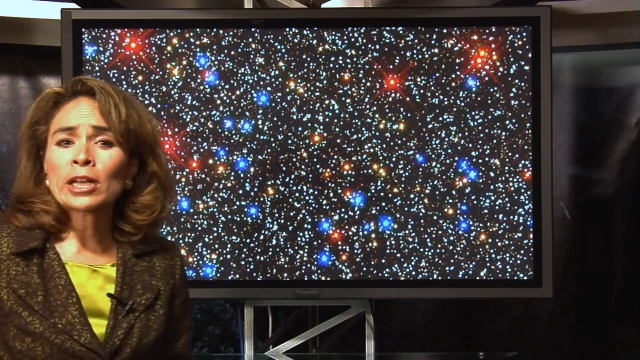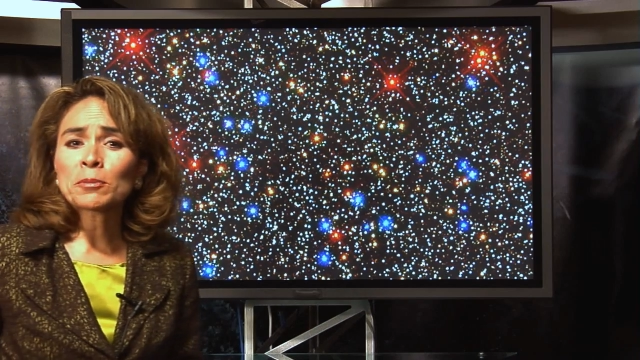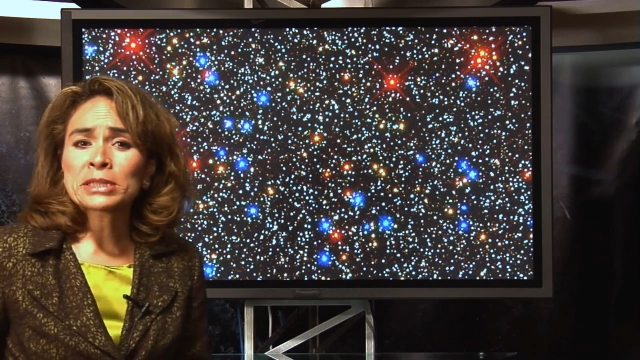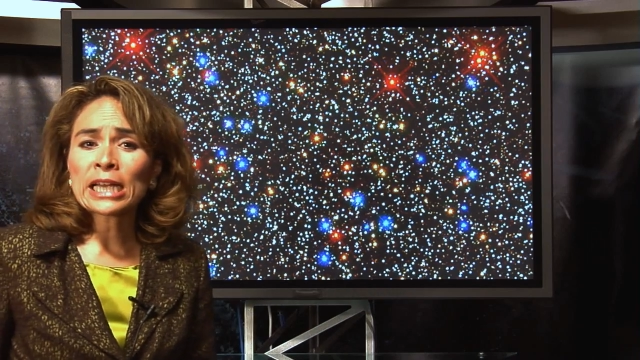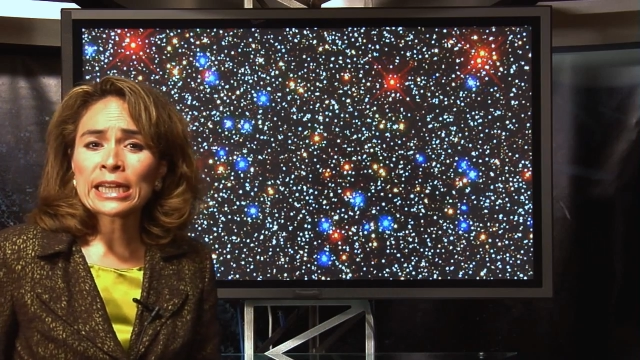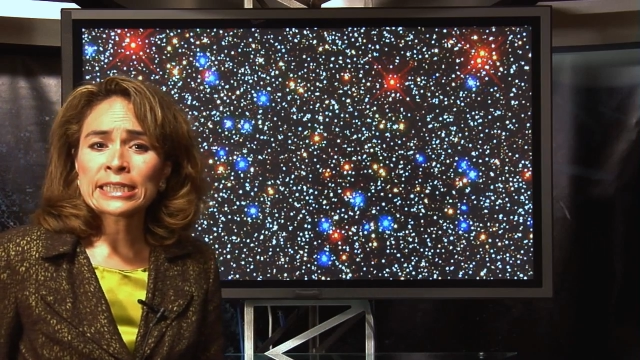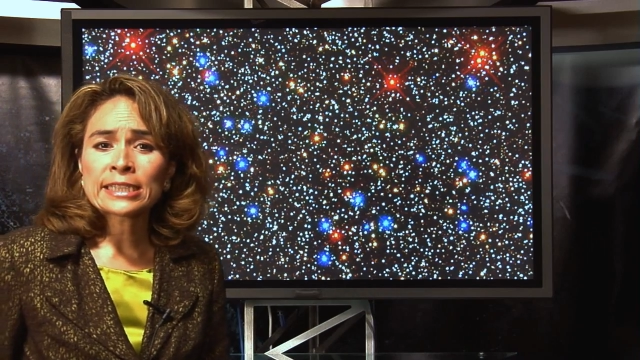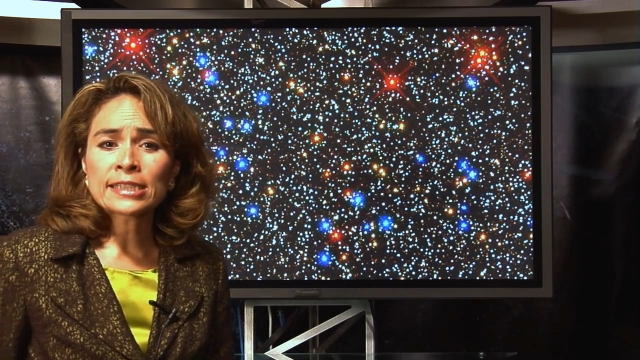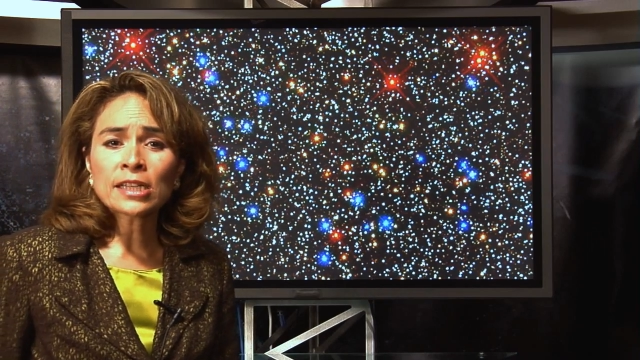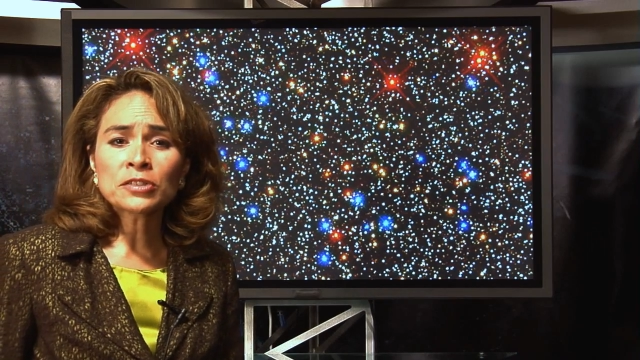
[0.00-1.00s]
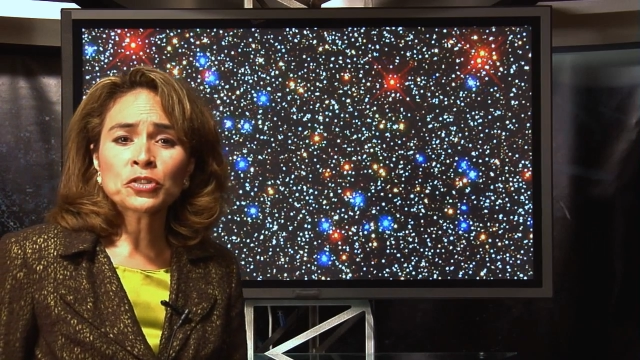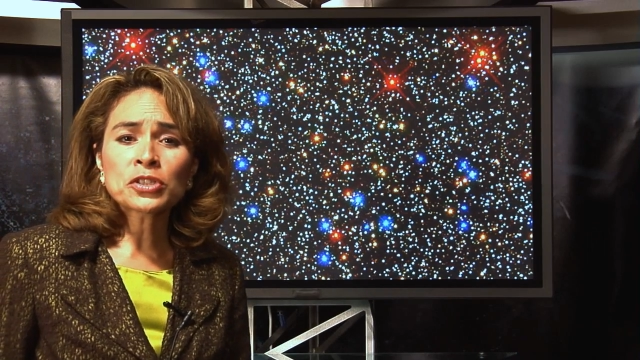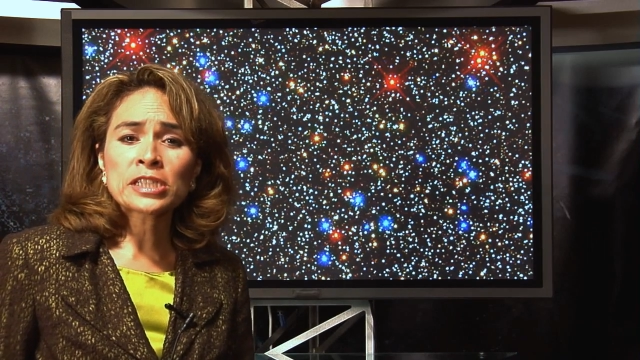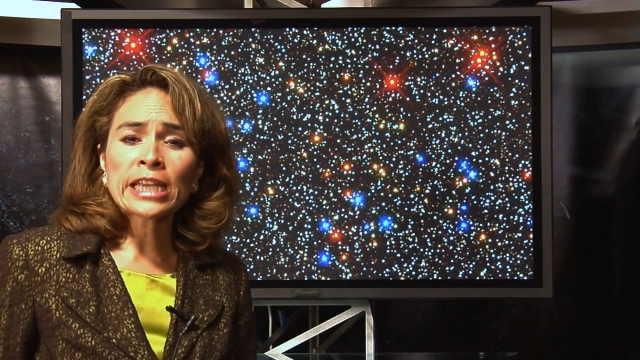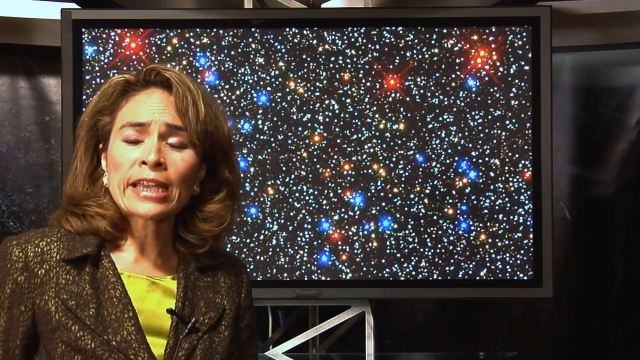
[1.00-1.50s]
will help scientists
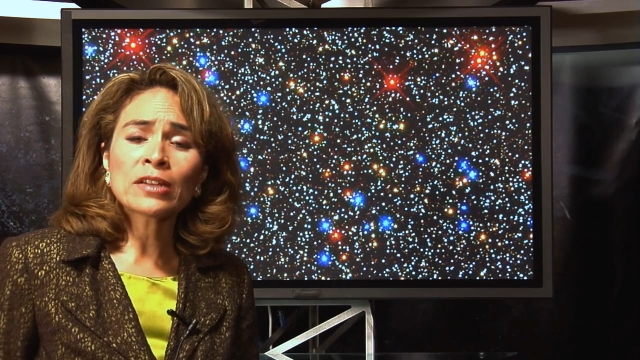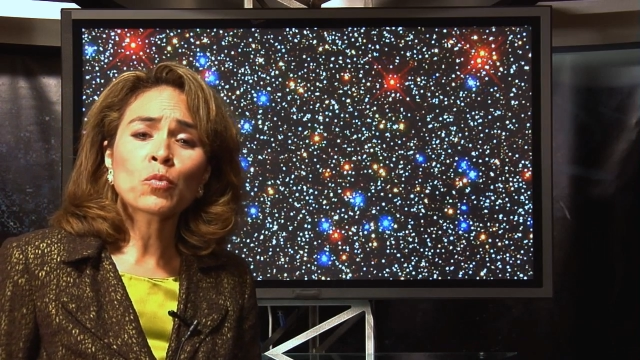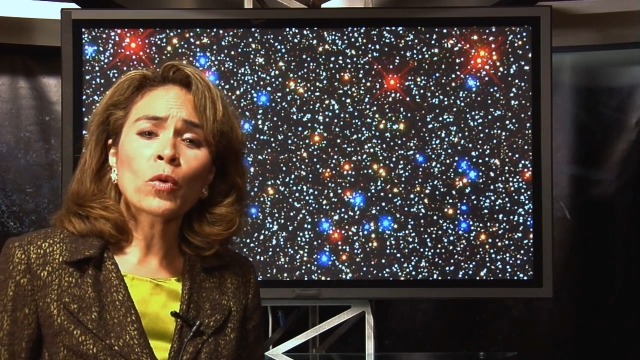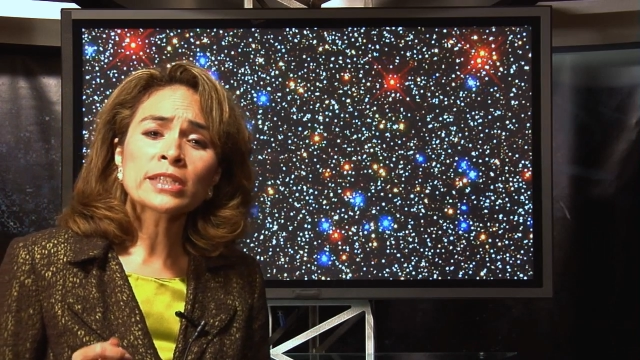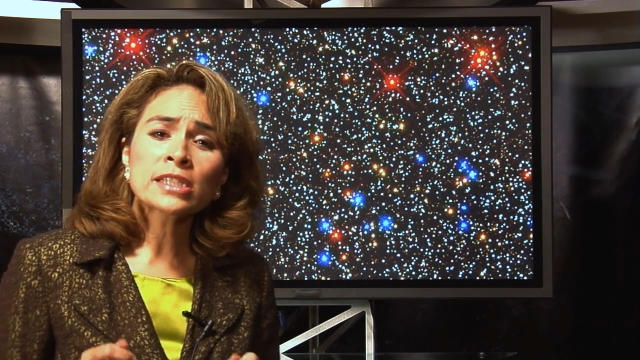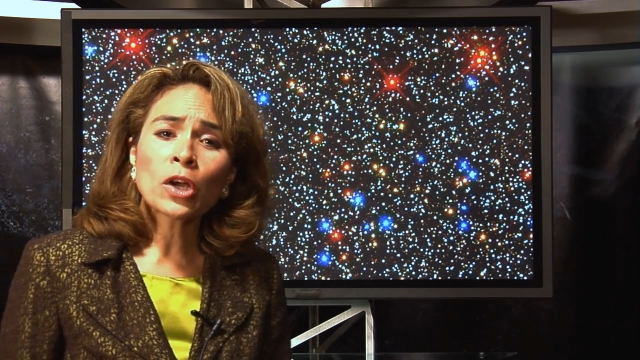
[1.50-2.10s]
understand what's